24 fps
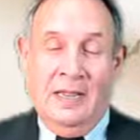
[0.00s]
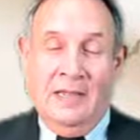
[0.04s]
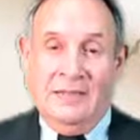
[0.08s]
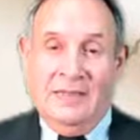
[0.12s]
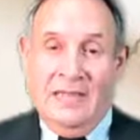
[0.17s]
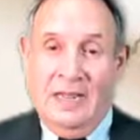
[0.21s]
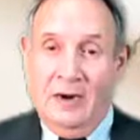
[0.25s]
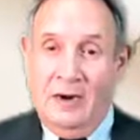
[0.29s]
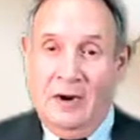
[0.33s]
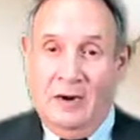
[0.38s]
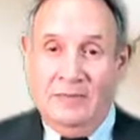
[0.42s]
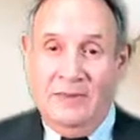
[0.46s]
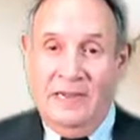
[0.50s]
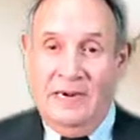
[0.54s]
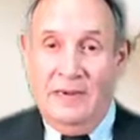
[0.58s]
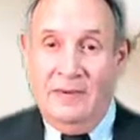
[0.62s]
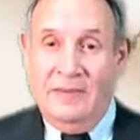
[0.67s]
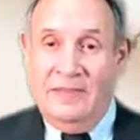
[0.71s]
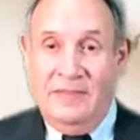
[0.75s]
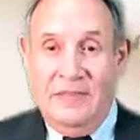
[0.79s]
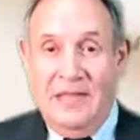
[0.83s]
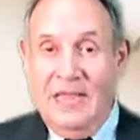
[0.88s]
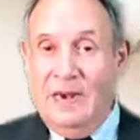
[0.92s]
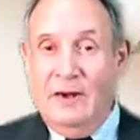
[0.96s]
that are
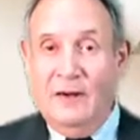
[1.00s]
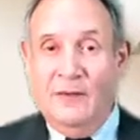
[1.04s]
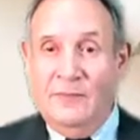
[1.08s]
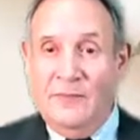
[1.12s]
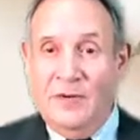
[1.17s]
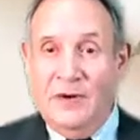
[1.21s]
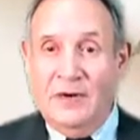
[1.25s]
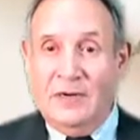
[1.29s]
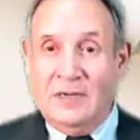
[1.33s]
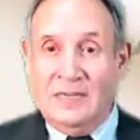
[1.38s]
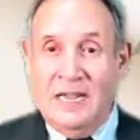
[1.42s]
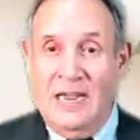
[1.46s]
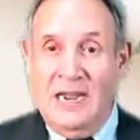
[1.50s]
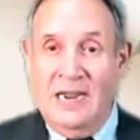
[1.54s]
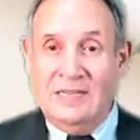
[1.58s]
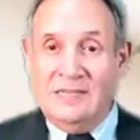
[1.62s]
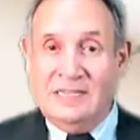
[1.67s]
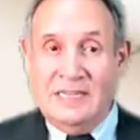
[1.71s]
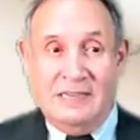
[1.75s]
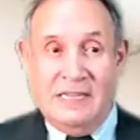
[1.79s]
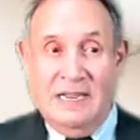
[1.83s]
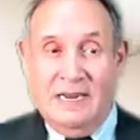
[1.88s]
already there for your clients that